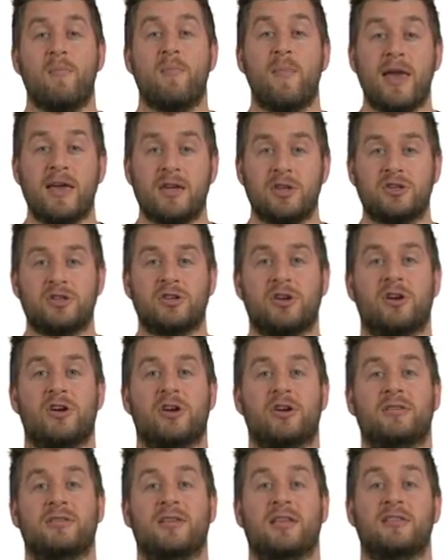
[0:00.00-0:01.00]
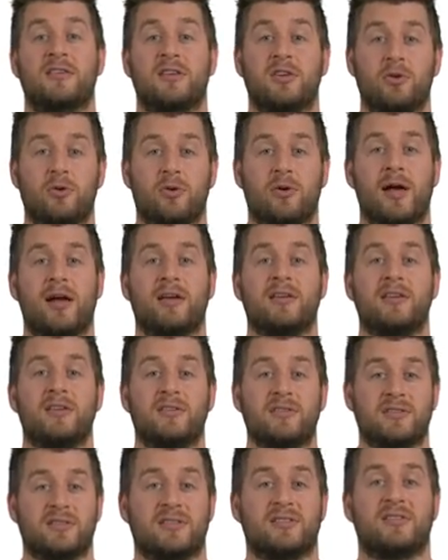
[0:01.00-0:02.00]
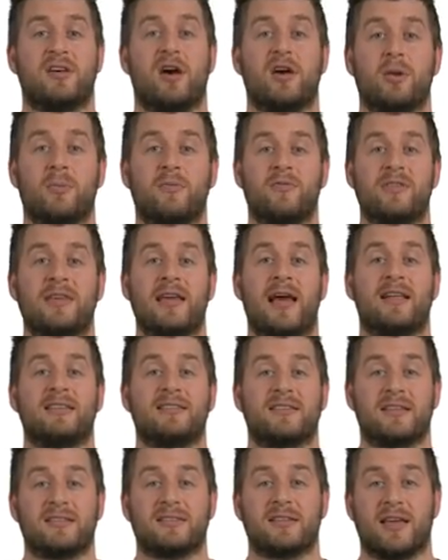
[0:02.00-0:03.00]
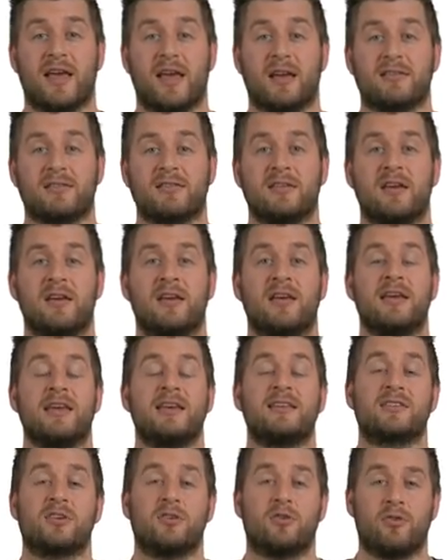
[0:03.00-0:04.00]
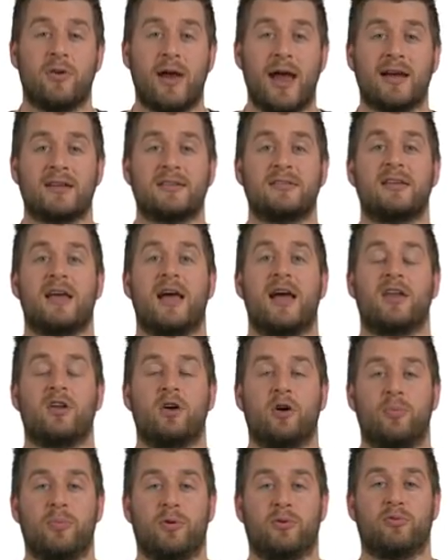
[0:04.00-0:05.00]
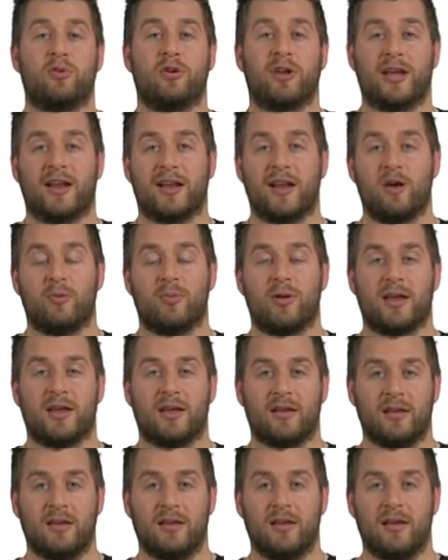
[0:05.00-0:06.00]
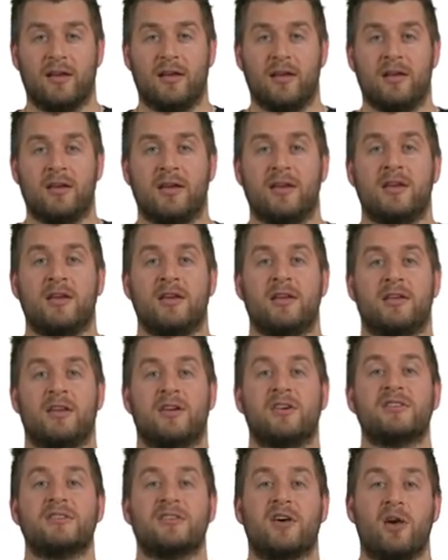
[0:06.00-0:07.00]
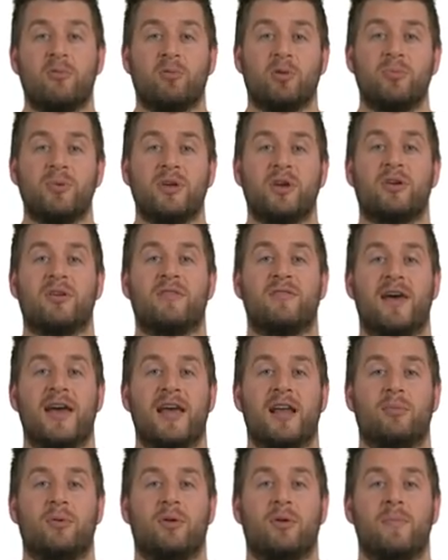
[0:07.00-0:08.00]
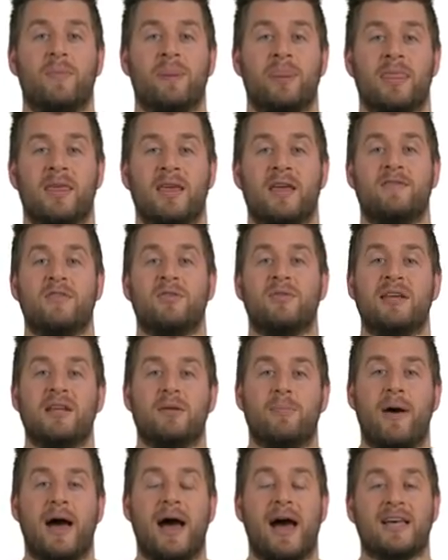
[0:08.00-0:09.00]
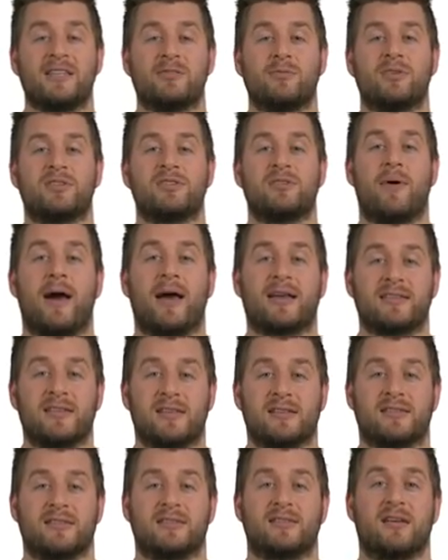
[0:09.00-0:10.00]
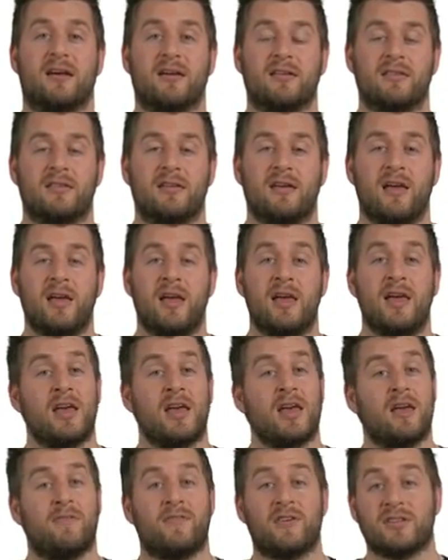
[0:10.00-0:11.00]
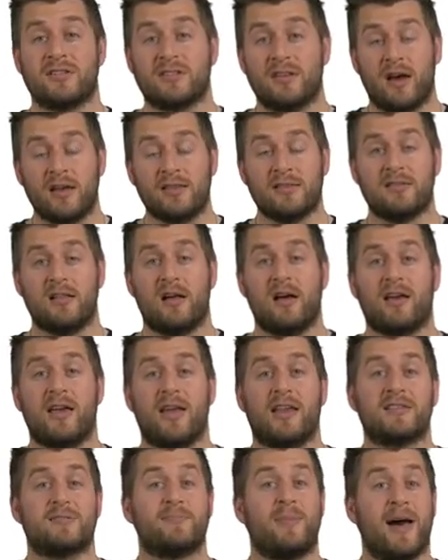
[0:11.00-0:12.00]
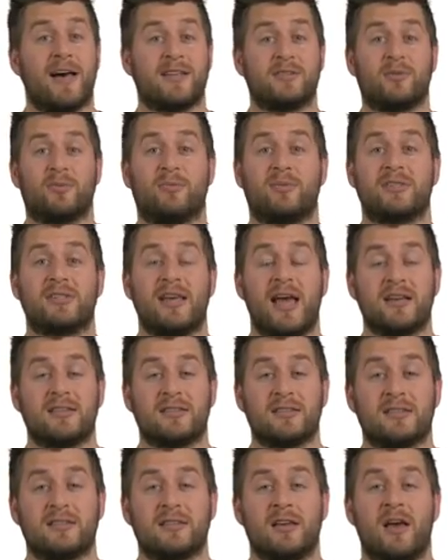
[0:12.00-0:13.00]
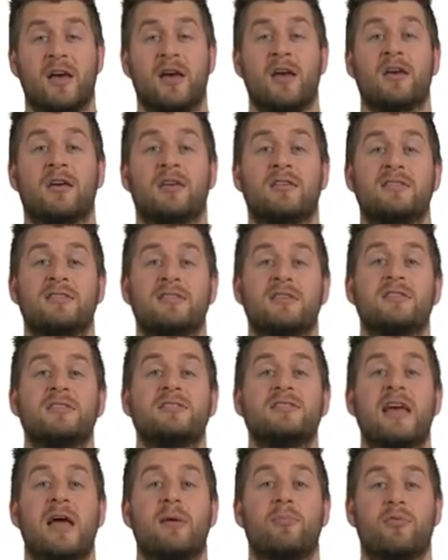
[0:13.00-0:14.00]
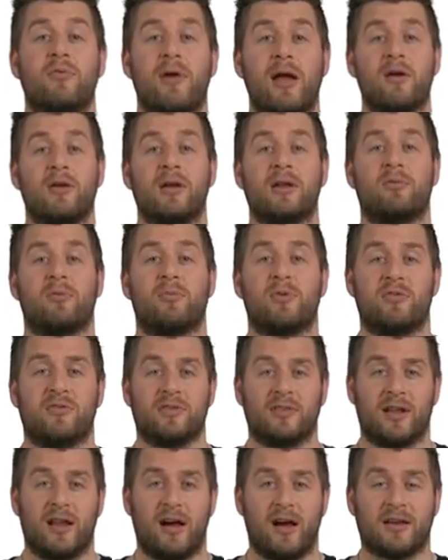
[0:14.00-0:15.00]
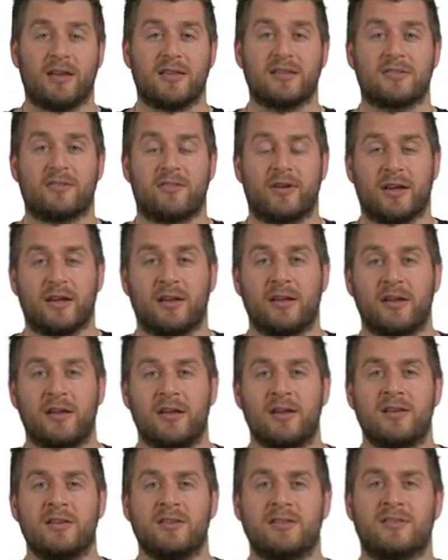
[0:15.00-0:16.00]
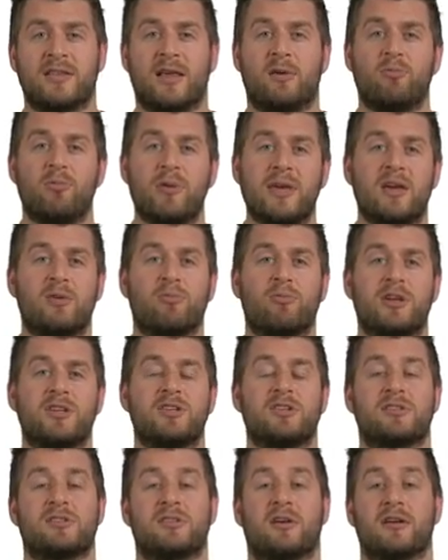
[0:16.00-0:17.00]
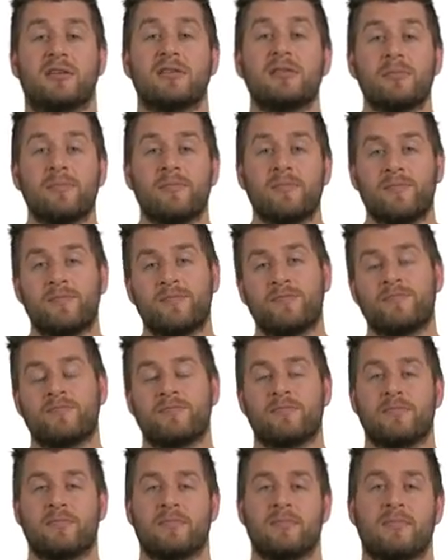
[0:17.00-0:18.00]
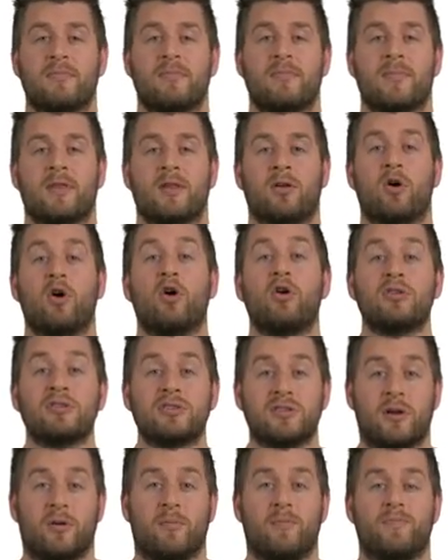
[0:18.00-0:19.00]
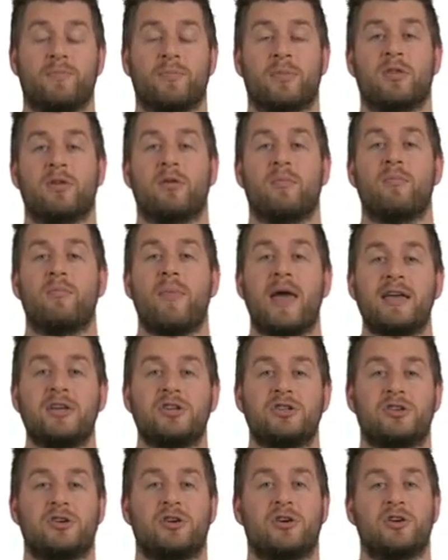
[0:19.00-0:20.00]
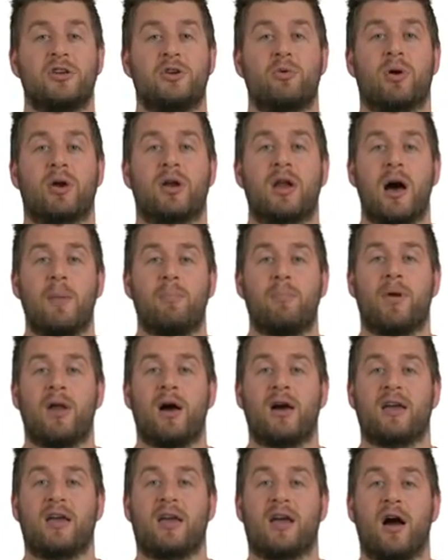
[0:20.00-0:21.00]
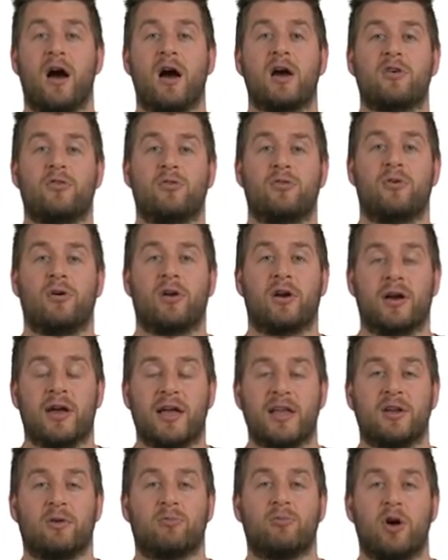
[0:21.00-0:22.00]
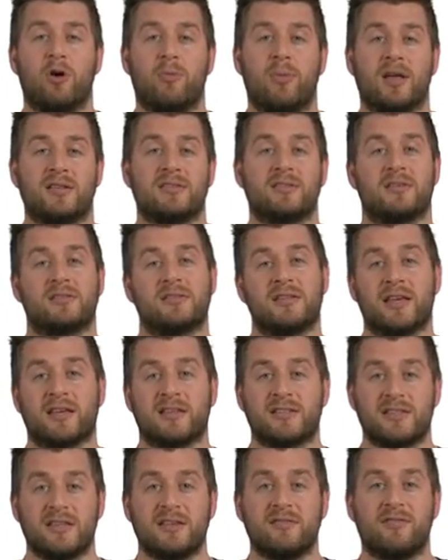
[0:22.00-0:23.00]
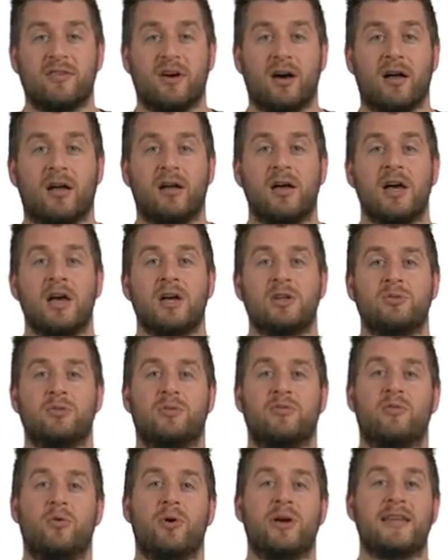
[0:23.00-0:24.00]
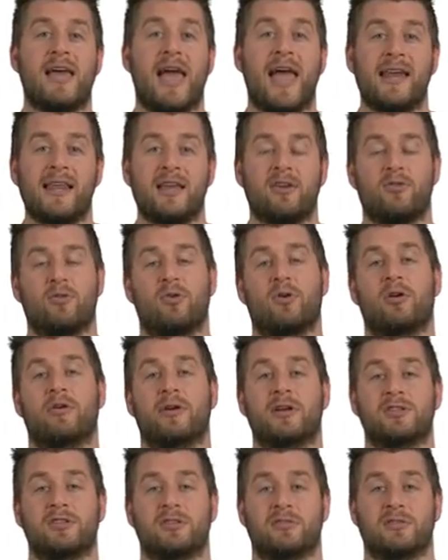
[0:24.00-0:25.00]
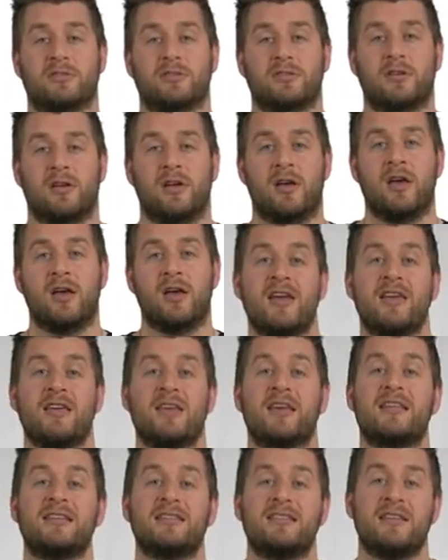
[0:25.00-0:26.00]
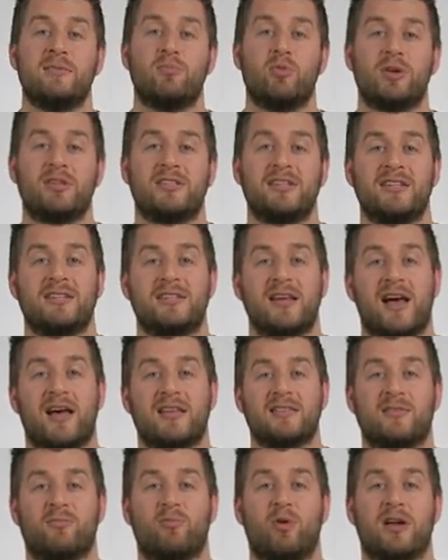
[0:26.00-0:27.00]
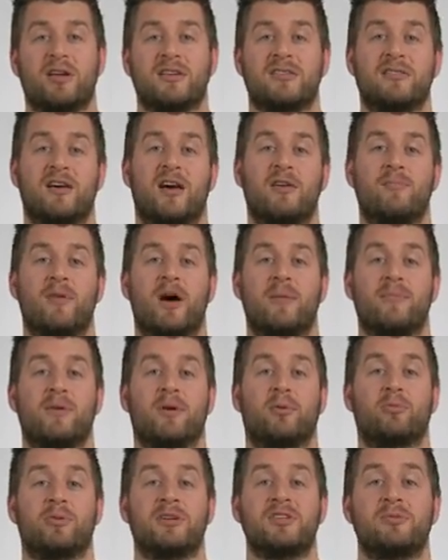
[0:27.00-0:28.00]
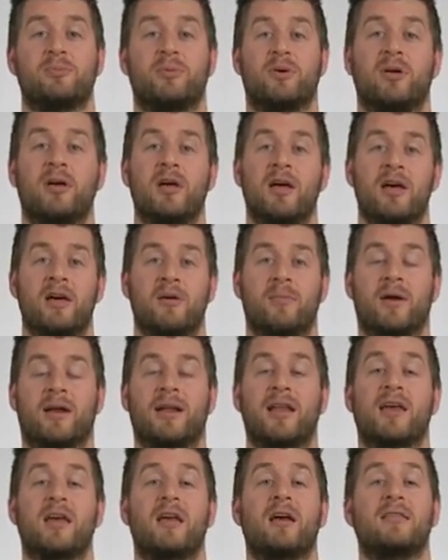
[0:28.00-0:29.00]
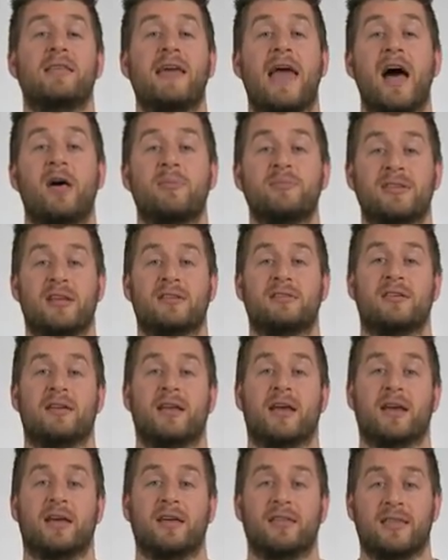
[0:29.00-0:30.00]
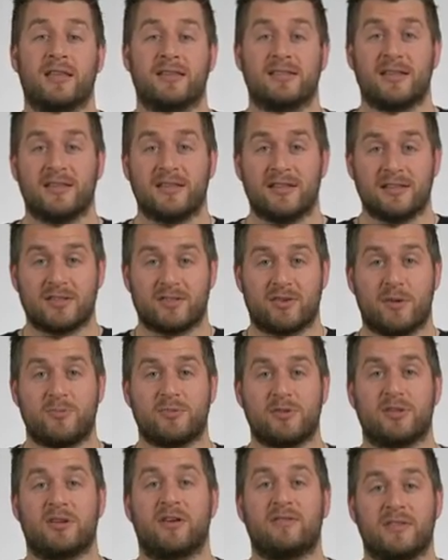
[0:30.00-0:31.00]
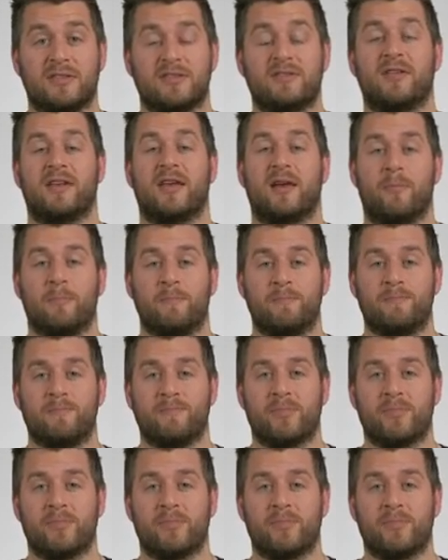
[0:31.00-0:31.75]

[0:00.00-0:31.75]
Make sure that the URL you use to sign up for the AdSense account is correct and up and running globally. Your site would be unavailable if you need a password to access the site. If your site's login is password protected, consider temporarily removing the login screen so that we can reach your site. Also, make sure you are not blocking our crawler in your robots.txt file to avoid any crawler issues. You can see more details on why your site might be unreachable by clicking on the Help Center link that's in the description of this video.